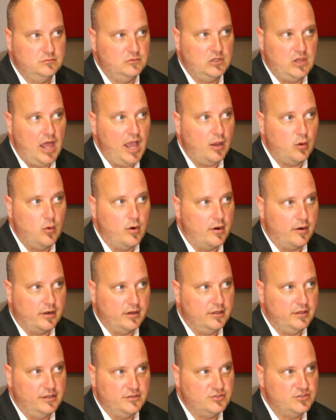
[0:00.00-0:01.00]

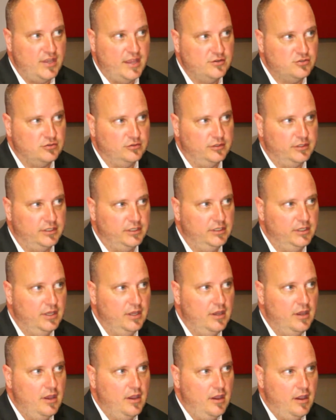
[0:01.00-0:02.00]
clockwork, essentially,
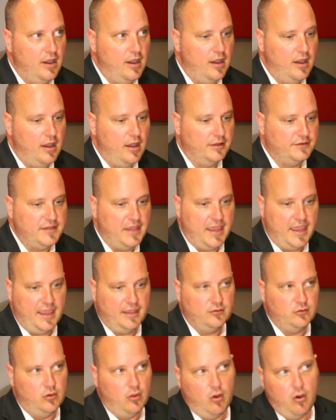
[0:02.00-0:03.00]
to
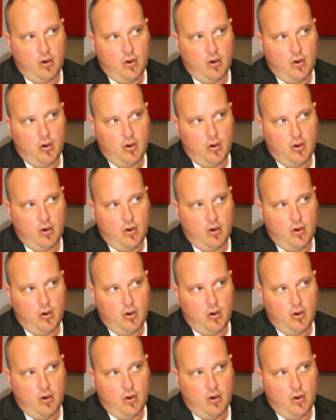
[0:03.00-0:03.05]
handle